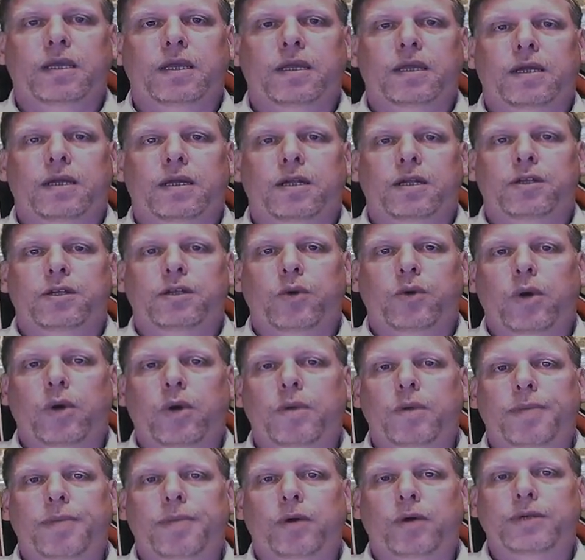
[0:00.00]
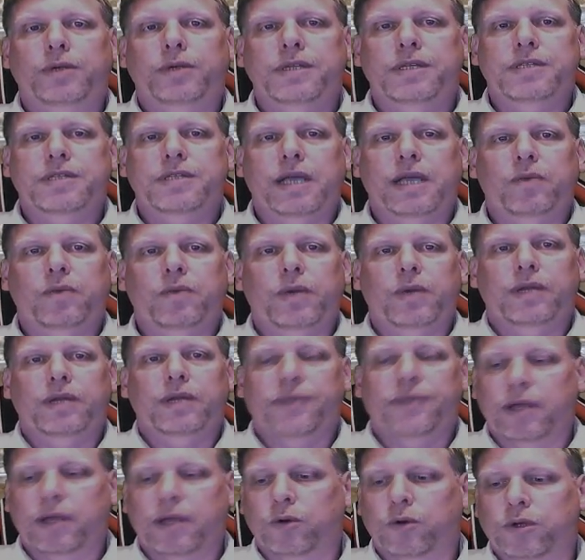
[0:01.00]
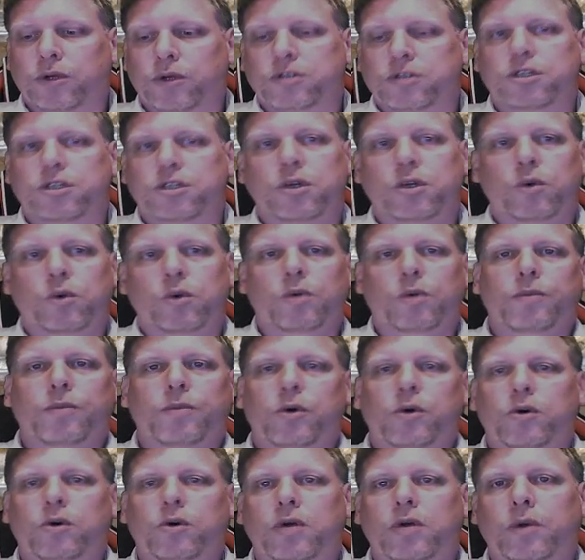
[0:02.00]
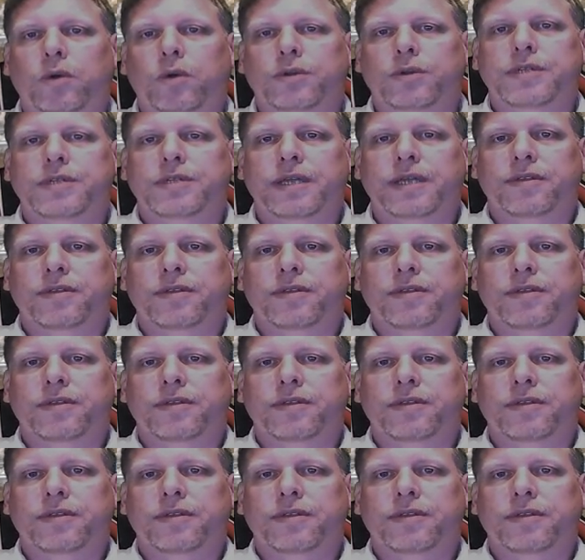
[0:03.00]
Do I want bulk discount? Well, if they order 2 or more, I want to give them a